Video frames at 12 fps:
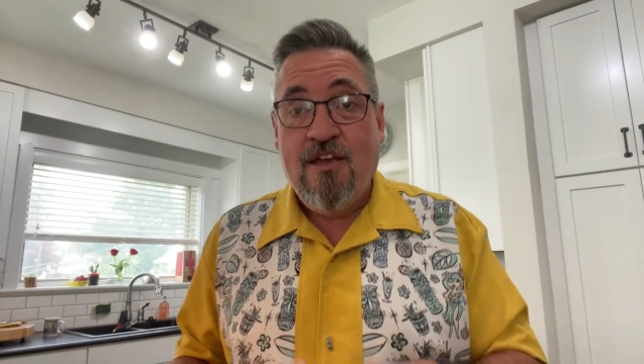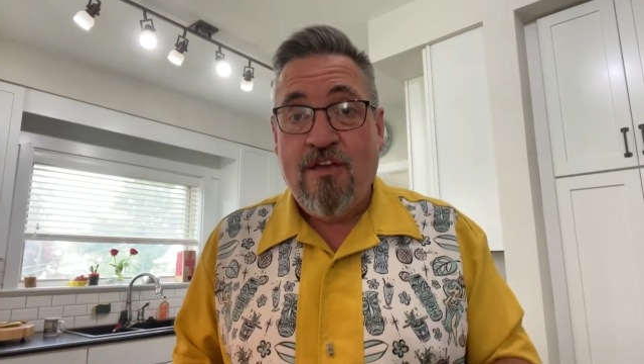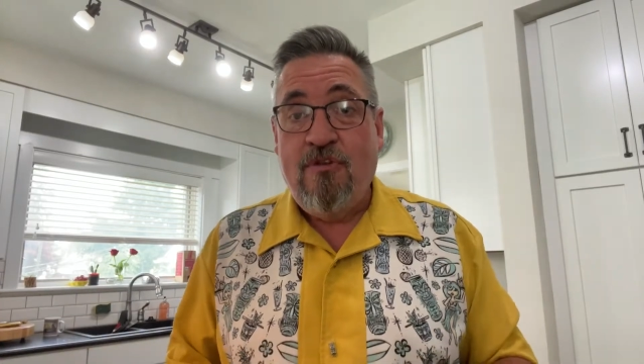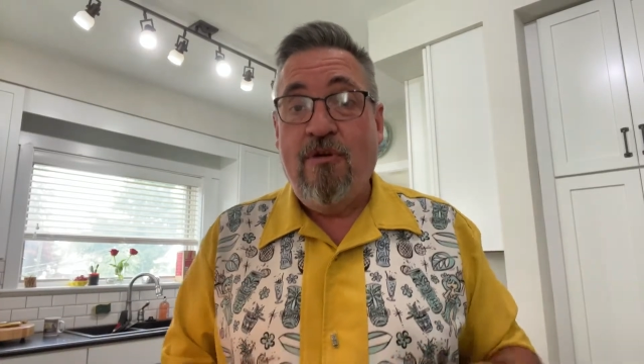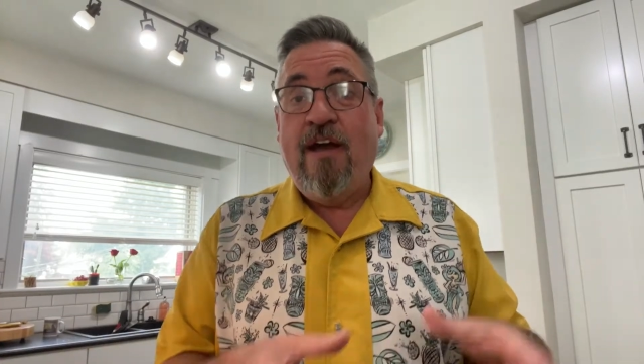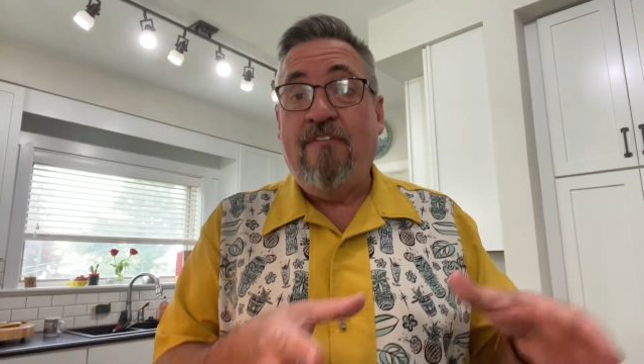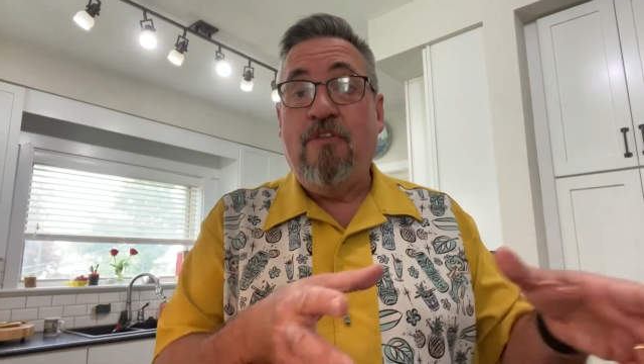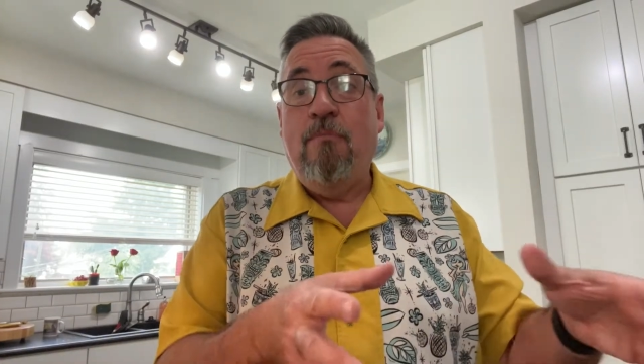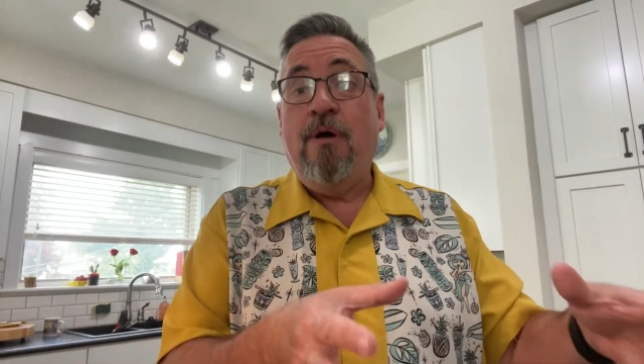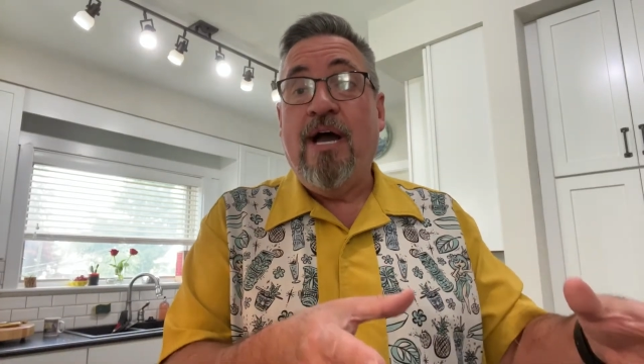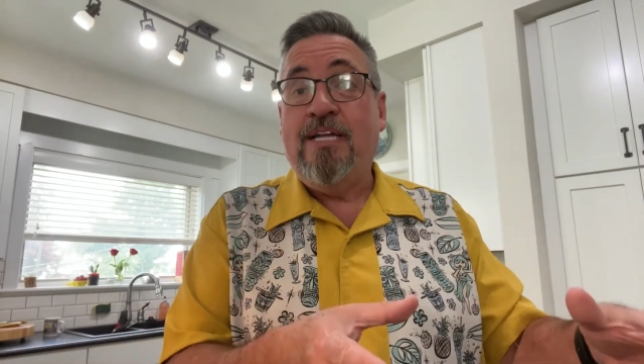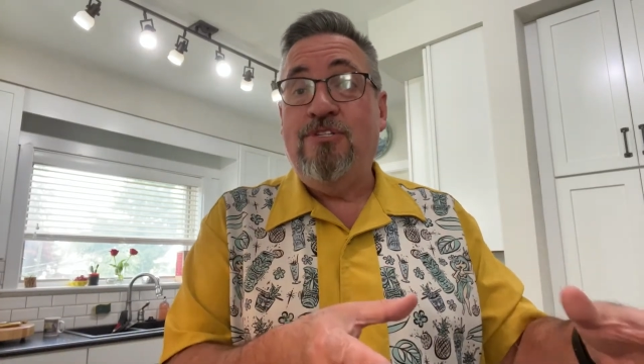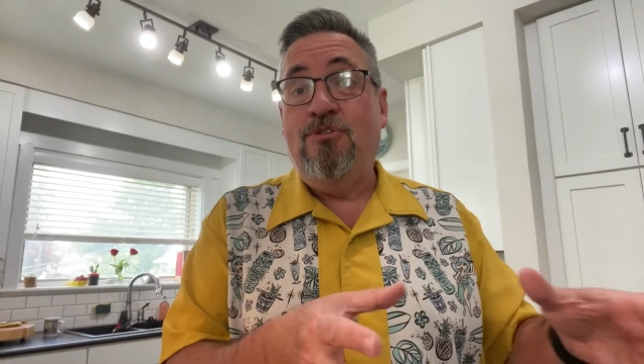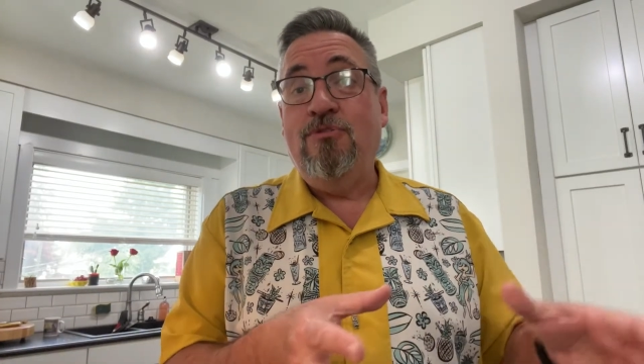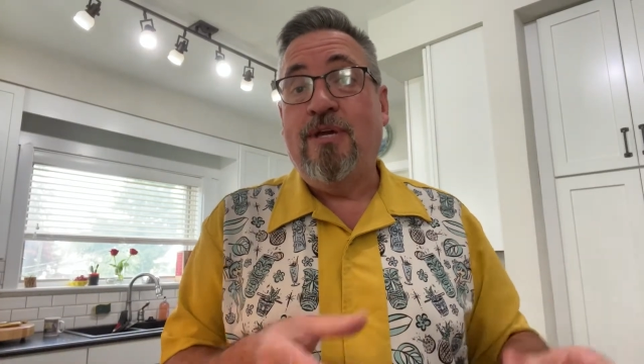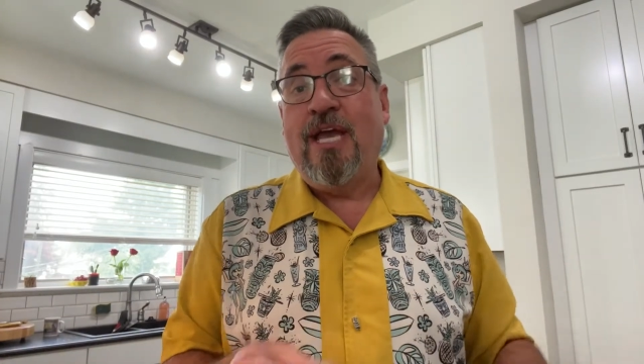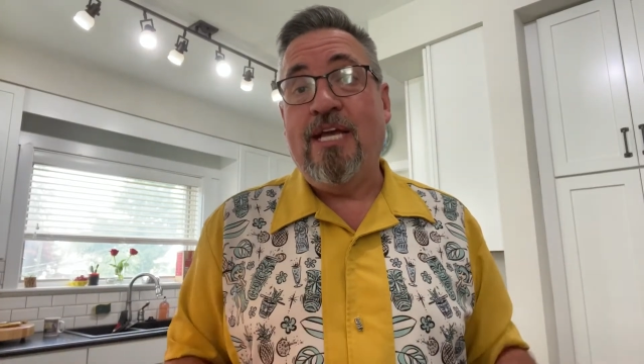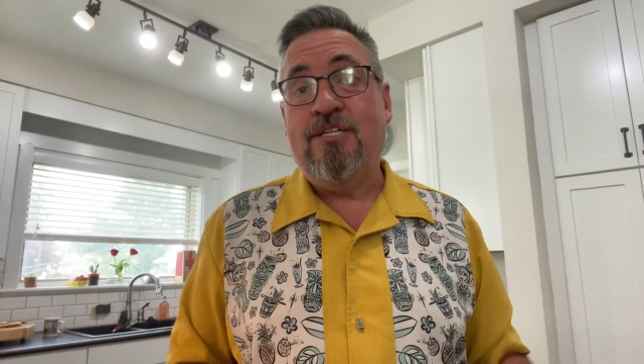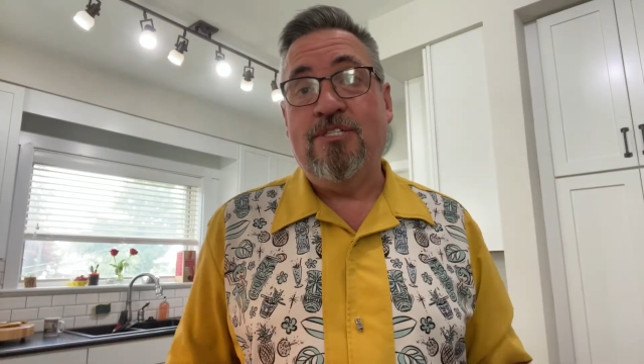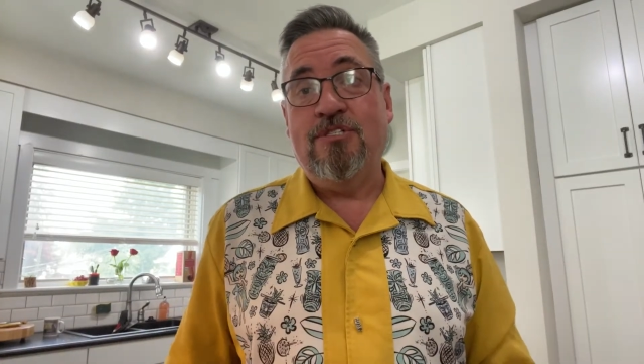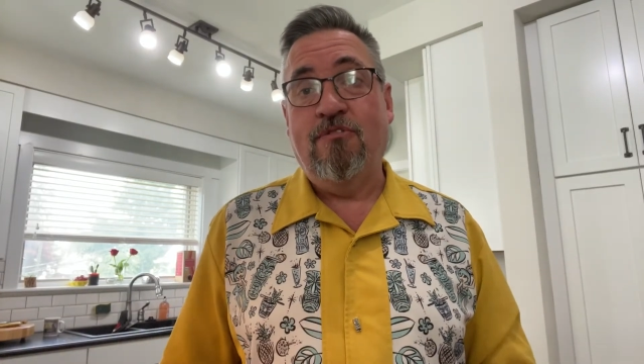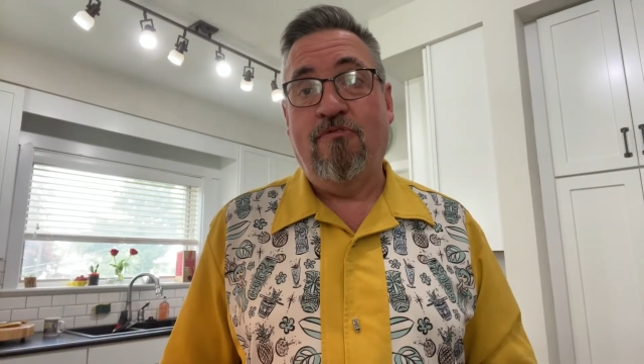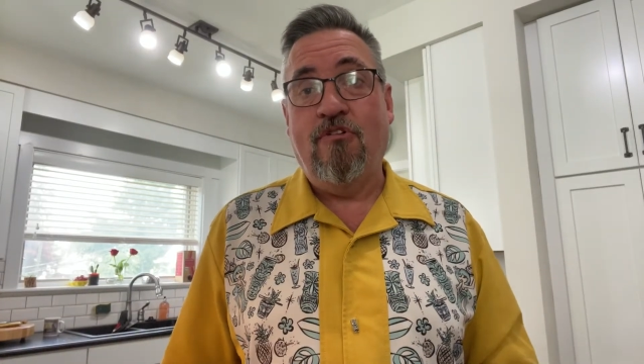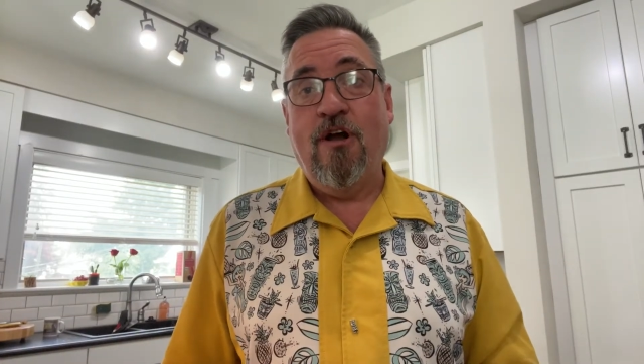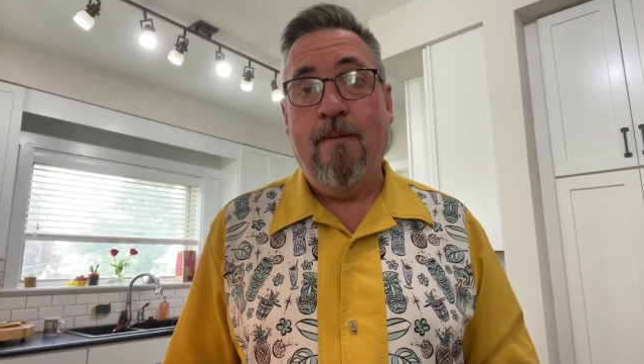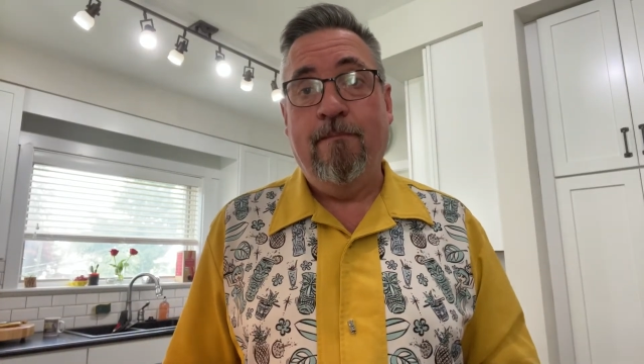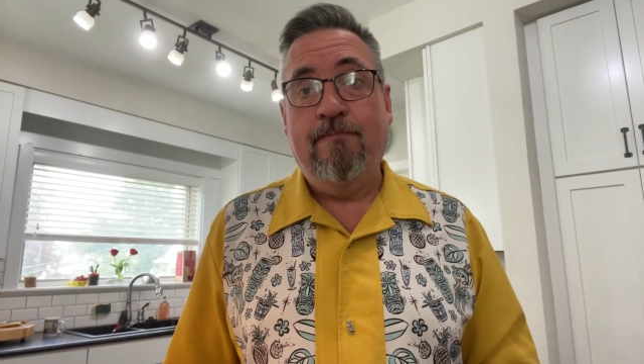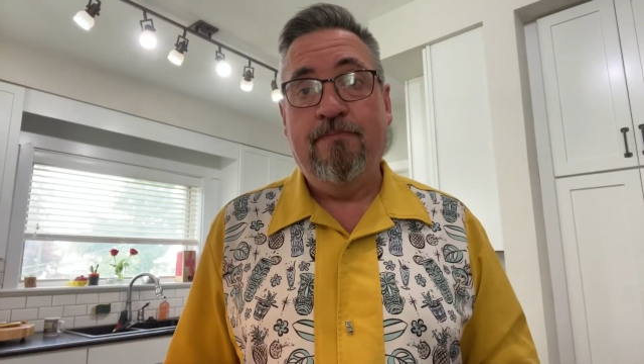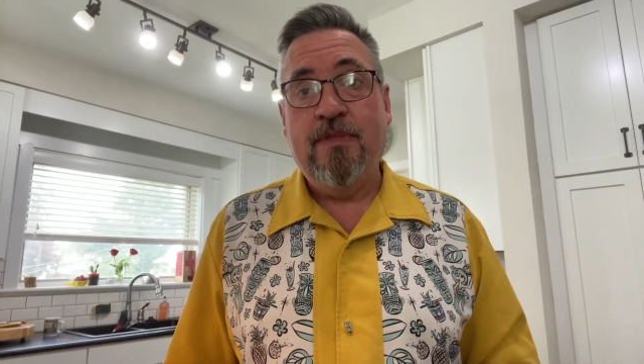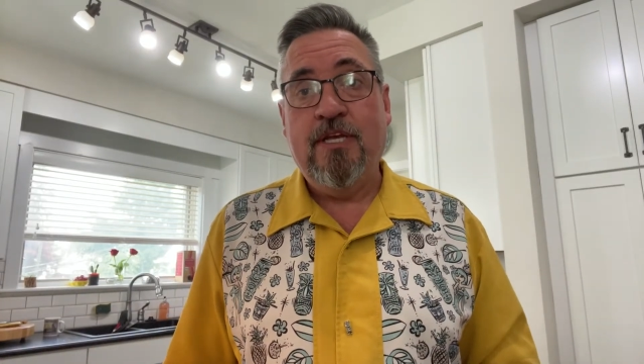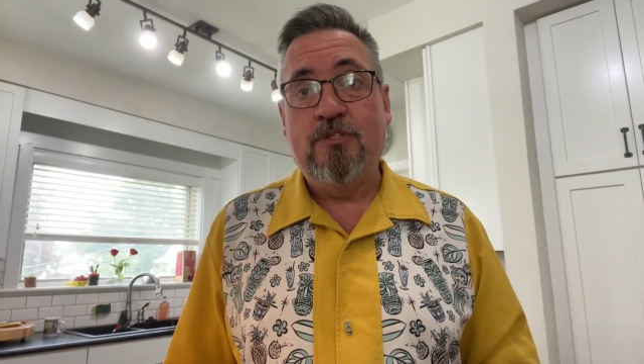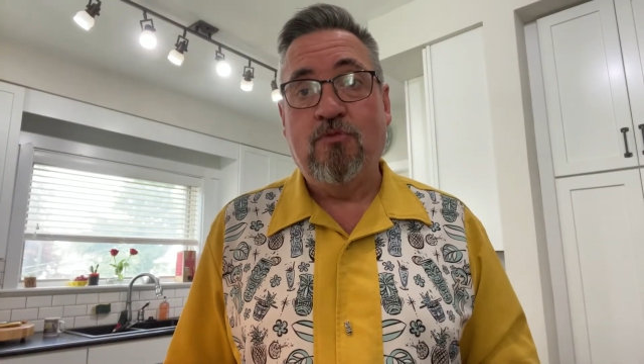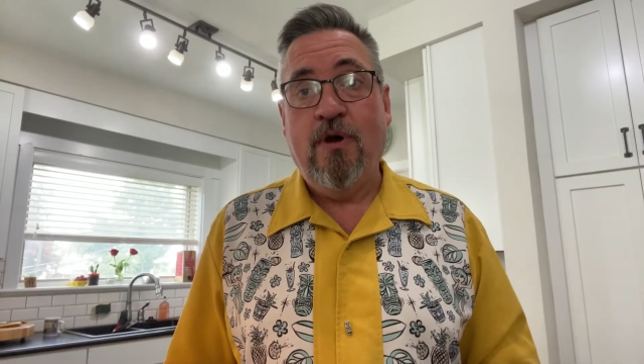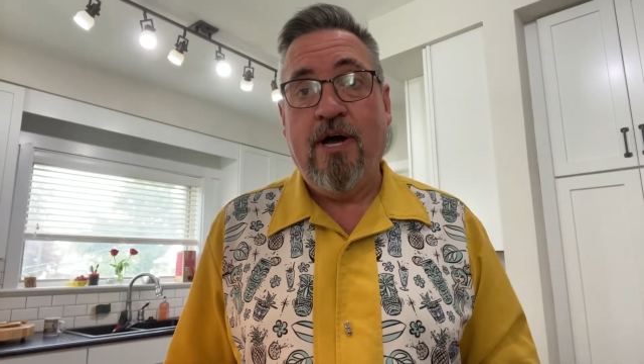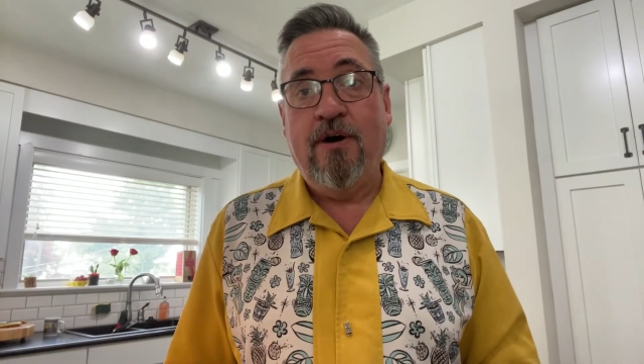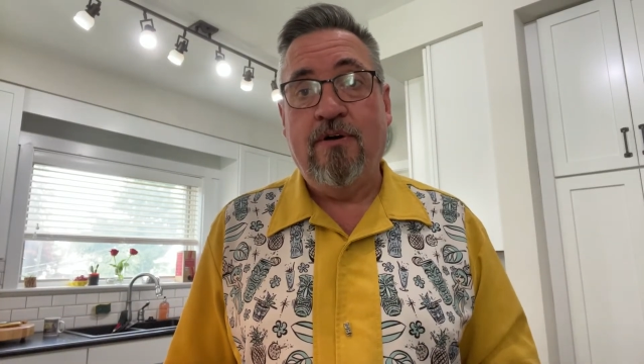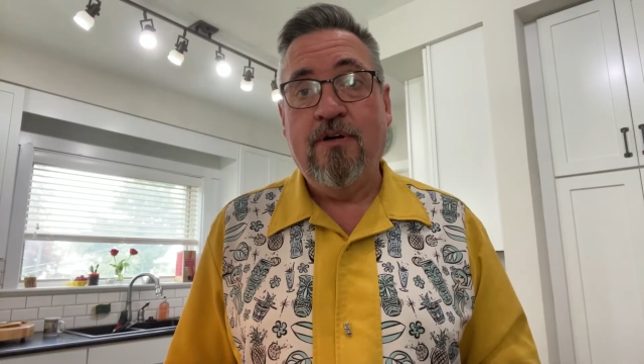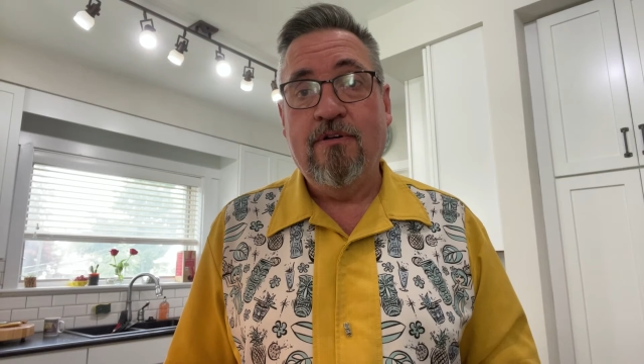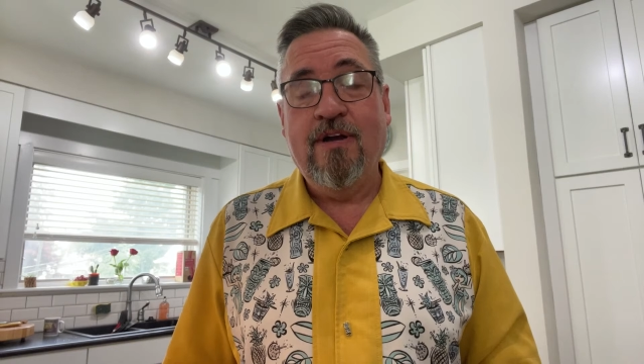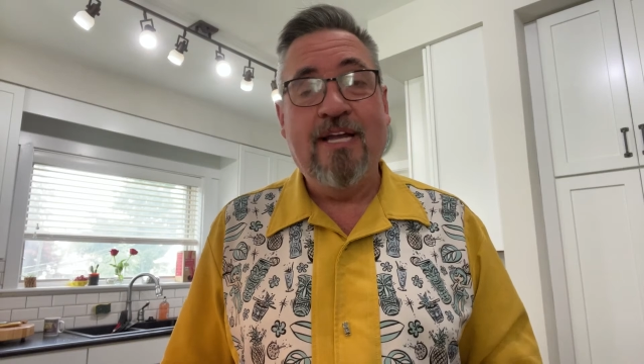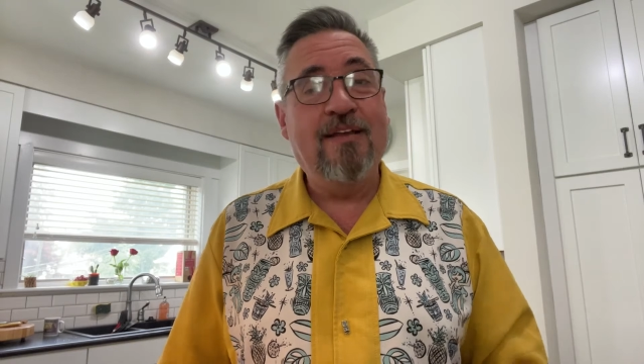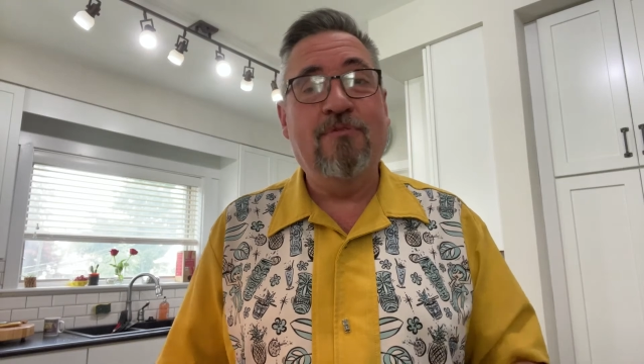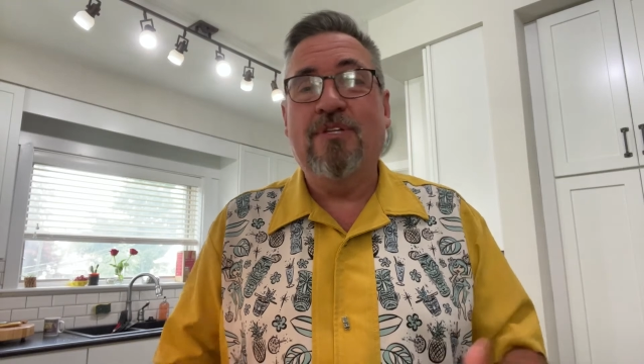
you have to buy 2 cases of rum as well, right?